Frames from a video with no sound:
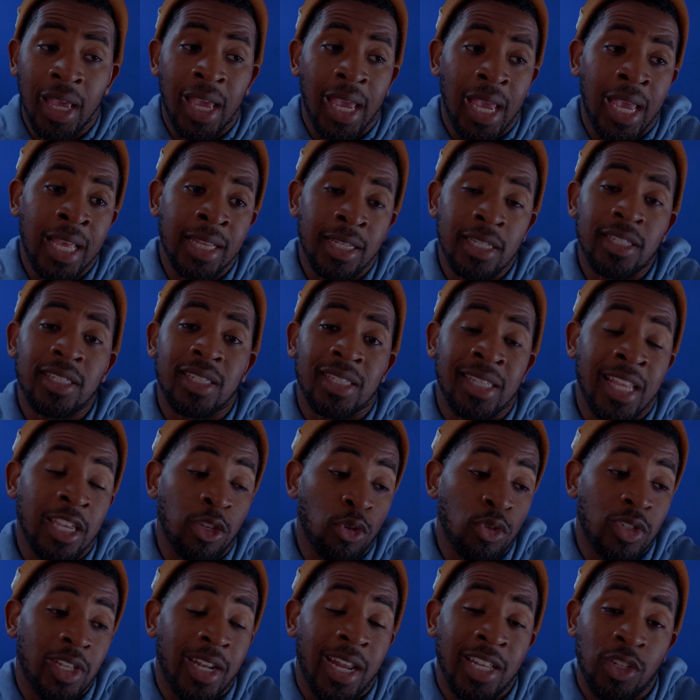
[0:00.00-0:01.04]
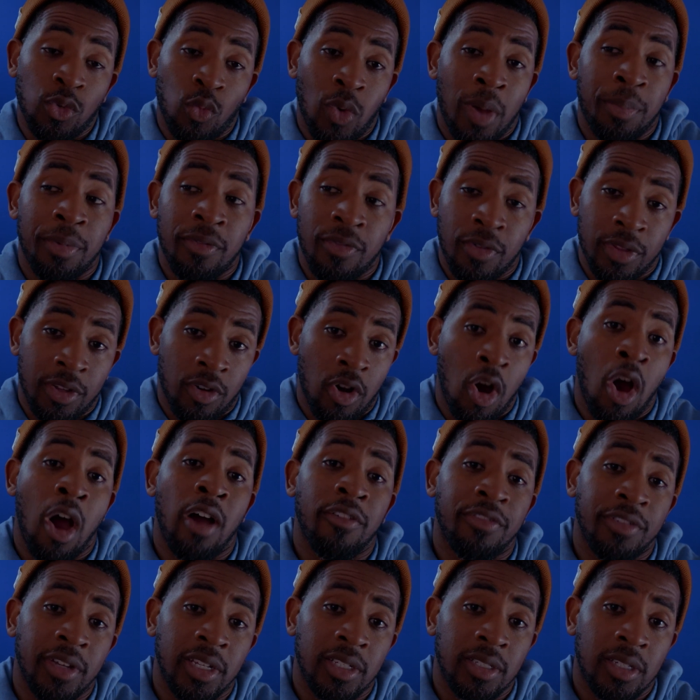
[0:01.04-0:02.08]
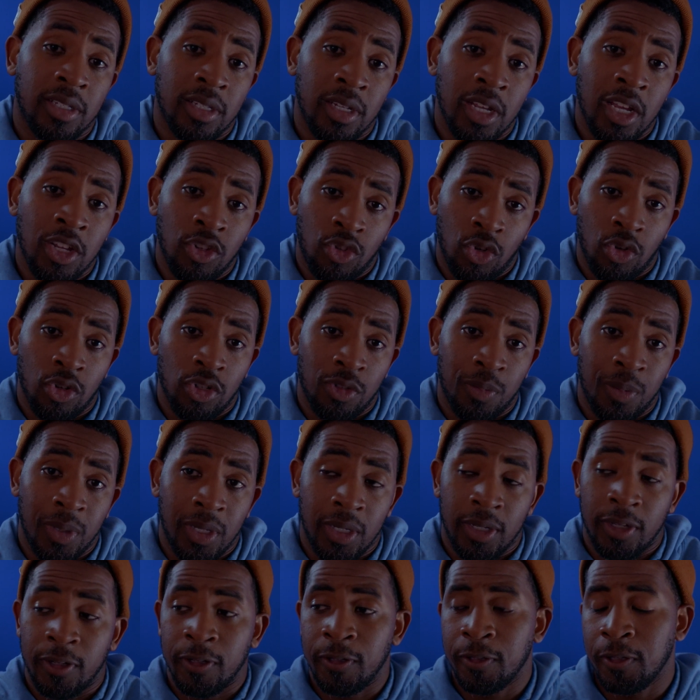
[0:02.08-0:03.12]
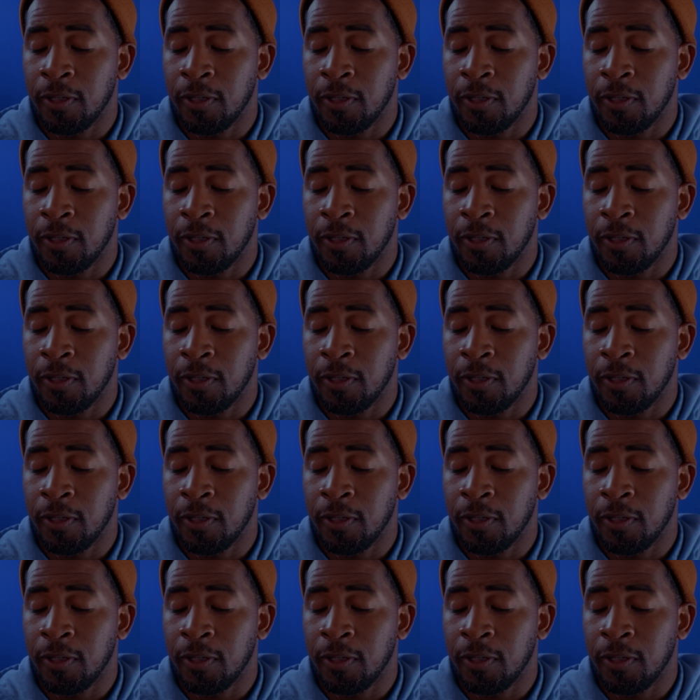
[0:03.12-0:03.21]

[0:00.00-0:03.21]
They use it as a weapon for their offense, so to speak.